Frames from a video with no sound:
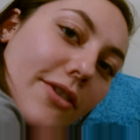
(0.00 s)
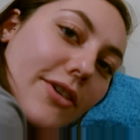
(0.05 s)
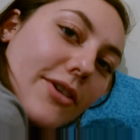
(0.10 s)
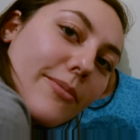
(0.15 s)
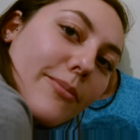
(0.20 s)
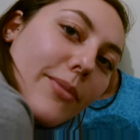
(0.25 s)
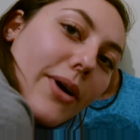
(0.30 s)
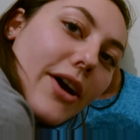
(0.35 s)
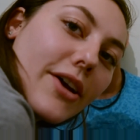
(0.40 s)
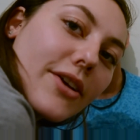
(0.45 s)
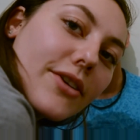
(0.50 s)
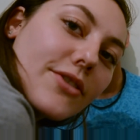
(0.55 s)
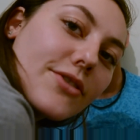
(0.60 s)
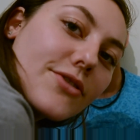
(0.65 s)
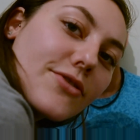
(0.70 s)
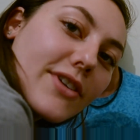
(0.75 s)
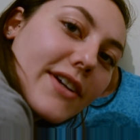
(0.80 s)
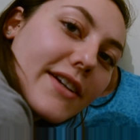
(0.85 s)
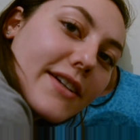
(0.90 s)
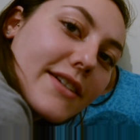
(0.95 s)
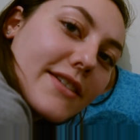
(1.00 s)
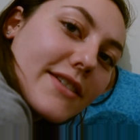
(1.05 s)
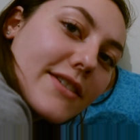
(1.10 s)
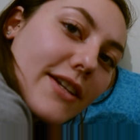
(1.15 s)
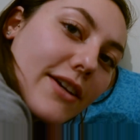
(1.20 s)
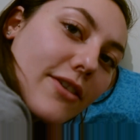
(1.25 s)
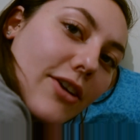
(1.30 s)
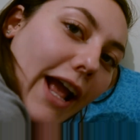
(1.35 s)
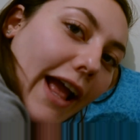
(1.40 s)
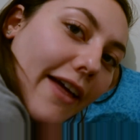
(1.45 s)
who can buy you drinks
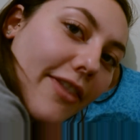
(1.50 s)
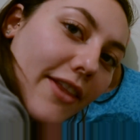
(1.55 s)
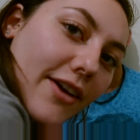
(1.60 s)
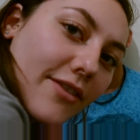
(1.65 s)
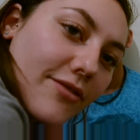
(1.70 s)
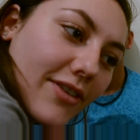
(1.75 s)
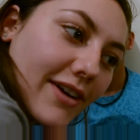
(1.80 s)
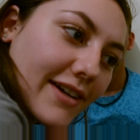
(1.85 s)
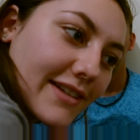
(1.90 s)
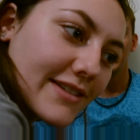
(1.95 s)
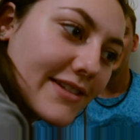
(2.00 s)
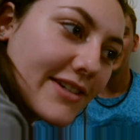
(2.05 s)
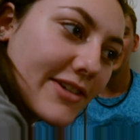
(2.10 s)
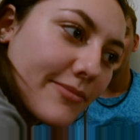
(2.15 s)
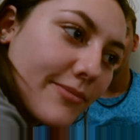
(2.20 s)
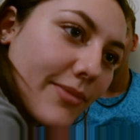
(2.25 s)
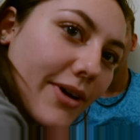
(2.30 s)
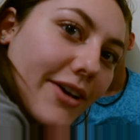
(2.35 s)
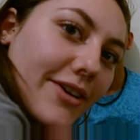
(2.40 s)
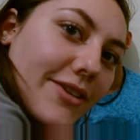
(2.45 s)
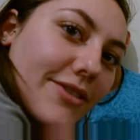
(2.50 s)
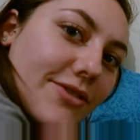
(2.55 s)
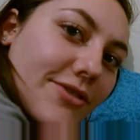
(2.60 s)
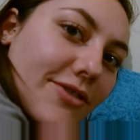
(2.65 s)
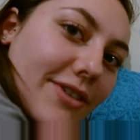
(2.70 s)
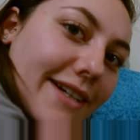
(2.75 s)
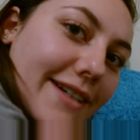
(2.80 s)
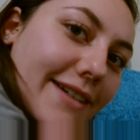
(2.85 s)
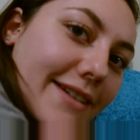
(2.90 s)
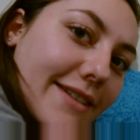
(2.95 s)
and their friends can buy you
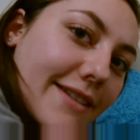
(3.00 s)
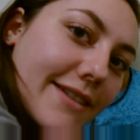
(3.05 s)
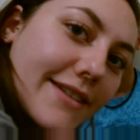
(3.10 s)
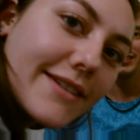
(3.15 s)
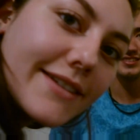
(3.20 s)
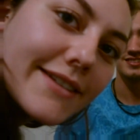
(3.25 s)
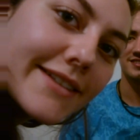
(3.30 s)
drinks.